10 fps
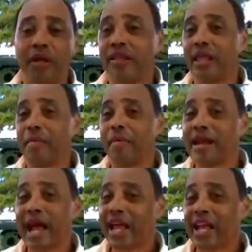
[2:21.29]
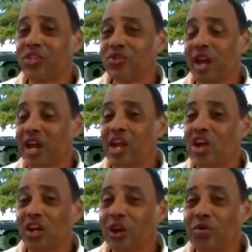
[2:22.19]
they may not get you any
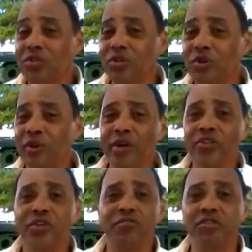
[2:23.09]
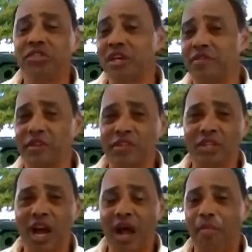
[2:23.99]
closer to receiving a
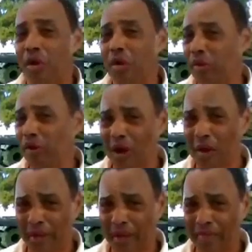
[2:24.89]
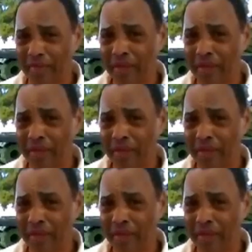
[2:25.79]
job or employment